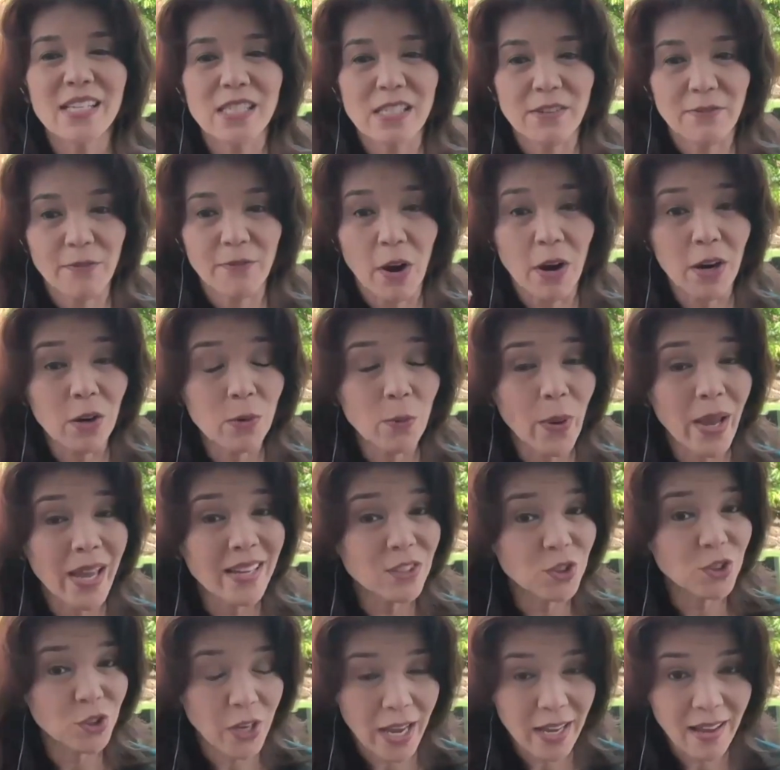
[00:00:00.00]
as far
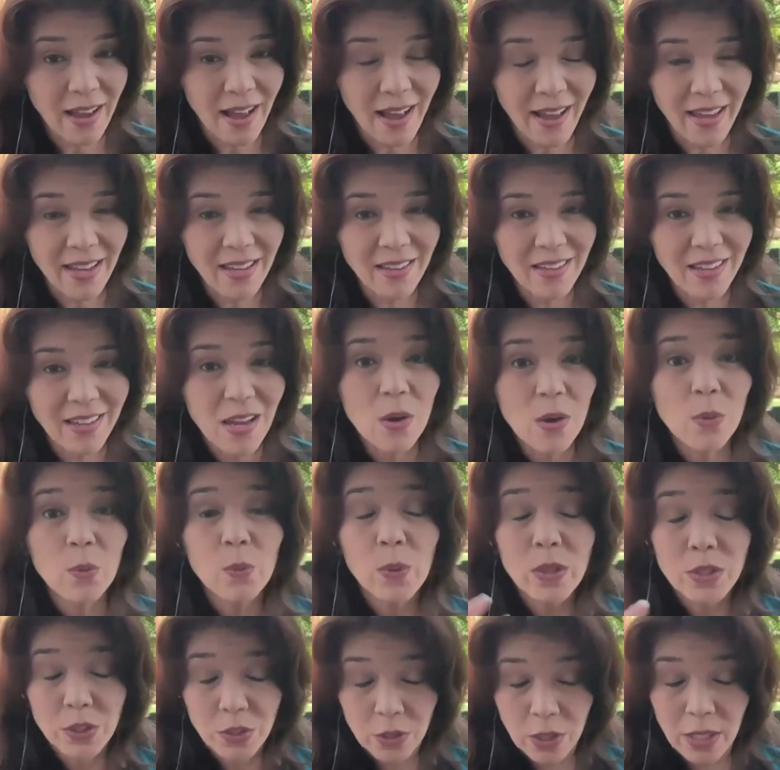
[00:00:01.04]
away as Shanghai,
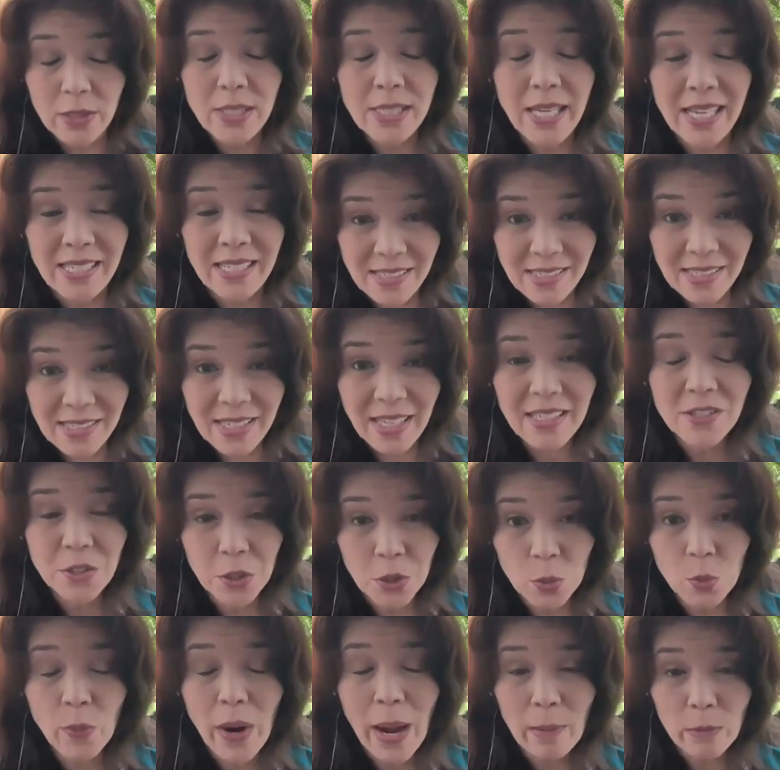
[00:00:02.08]
which is a
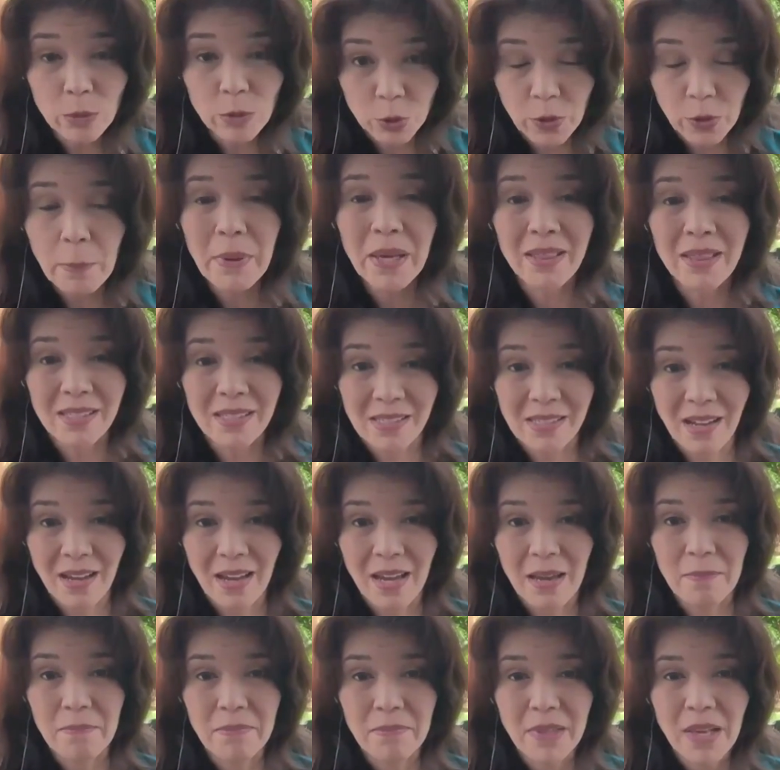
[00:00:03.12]
6-year round trip at the
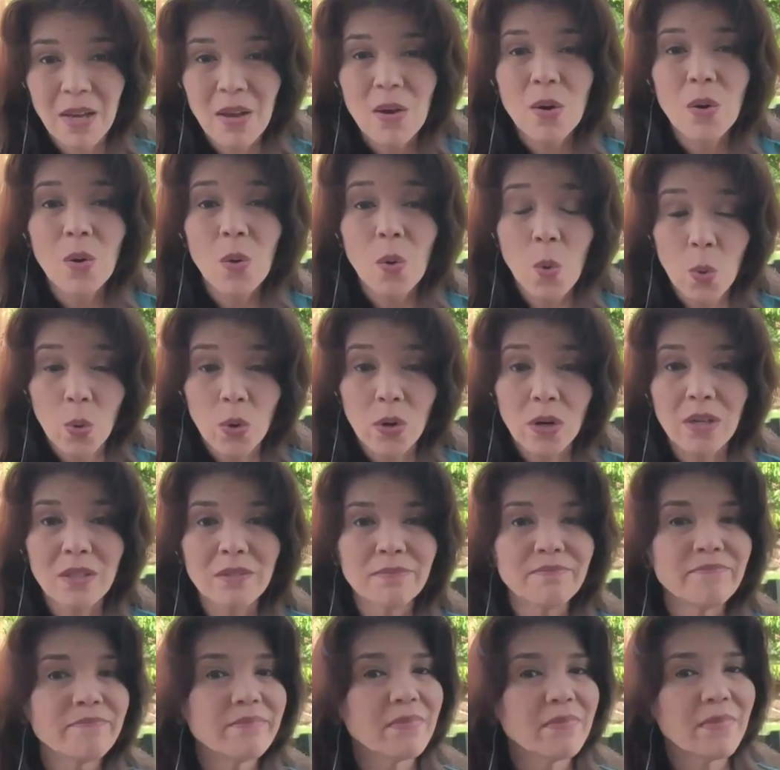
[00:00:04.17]
time,
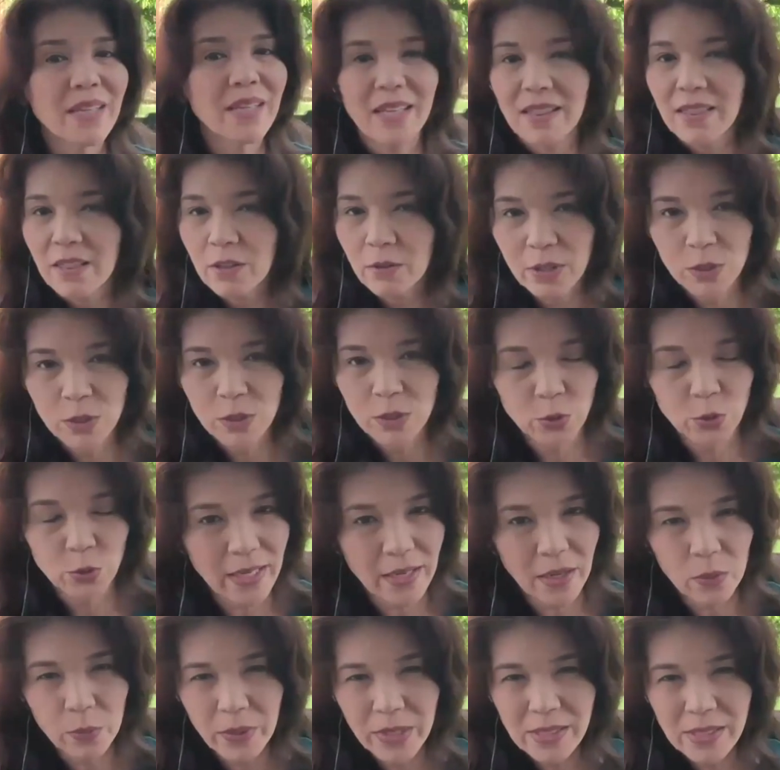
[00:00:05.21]
or they're a
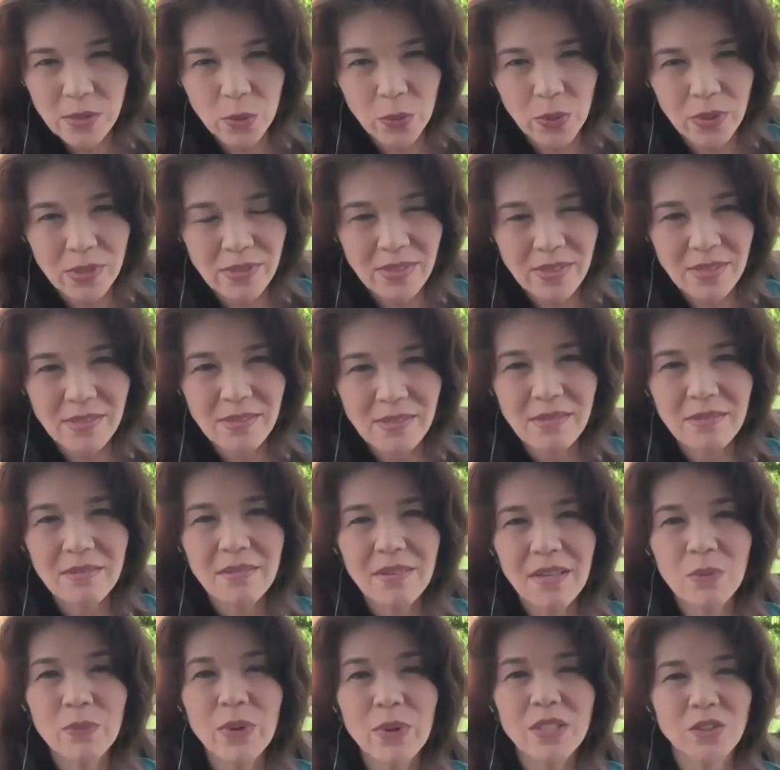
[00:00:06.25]
drain on resources,
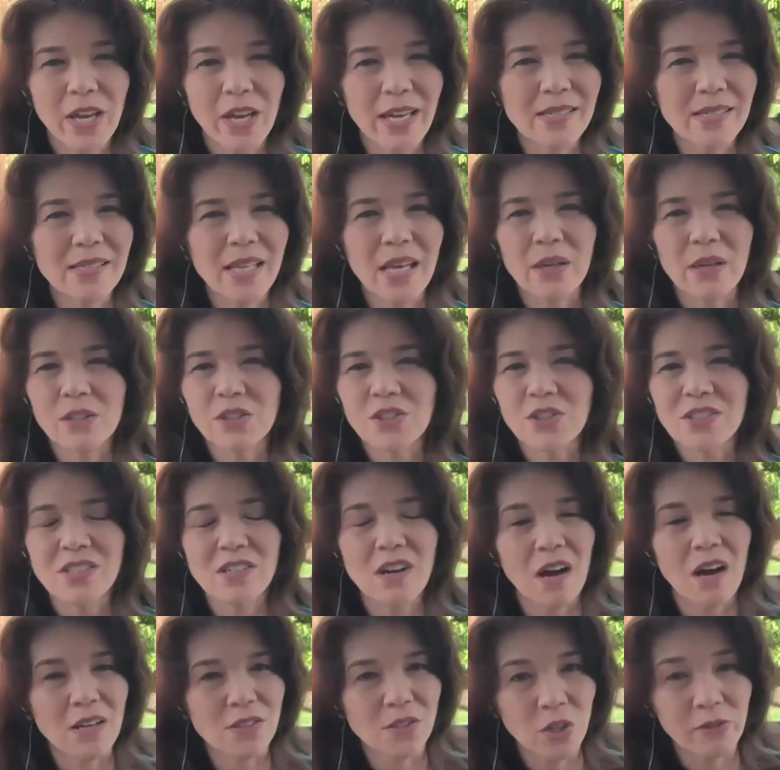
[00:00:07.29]
in which case they are just
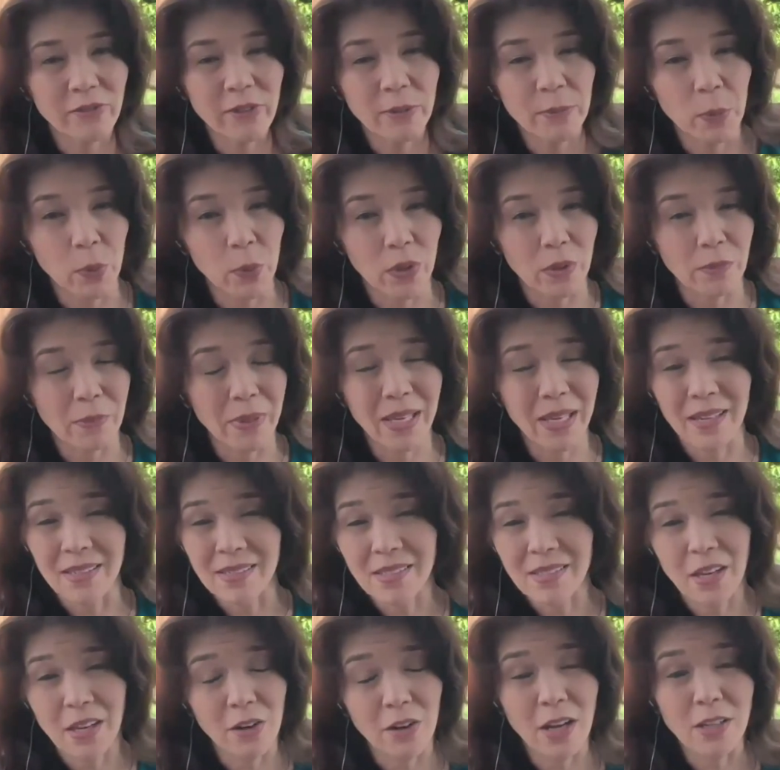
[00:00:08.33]
tossed overboard because
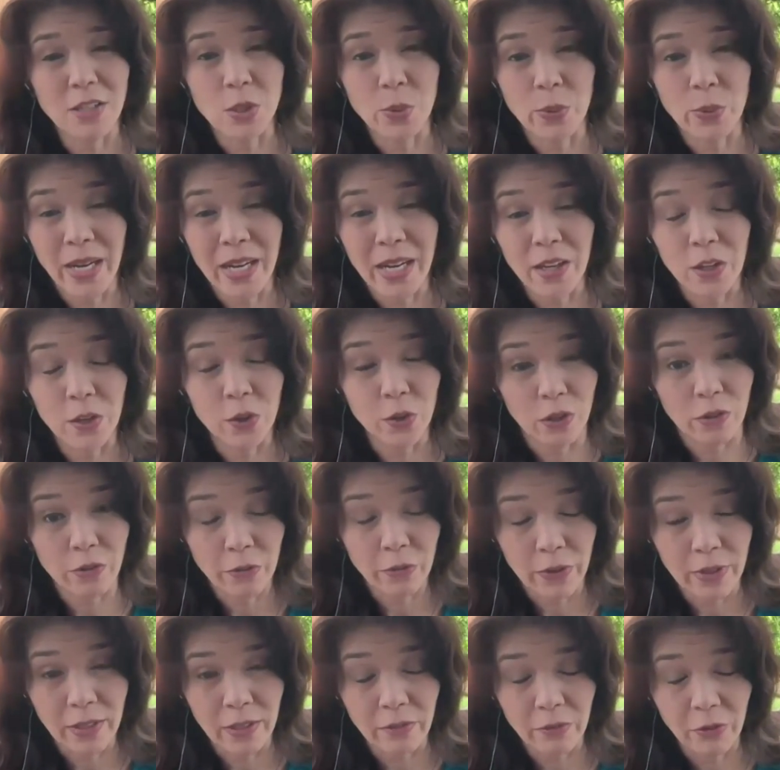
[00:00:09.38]
they are not doing any good
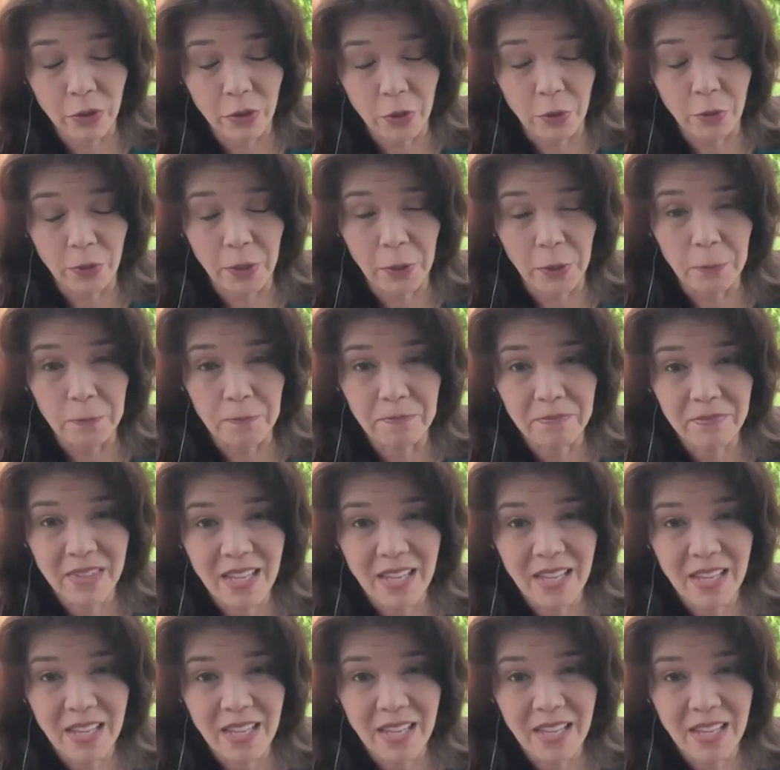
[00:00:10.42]
for the crew.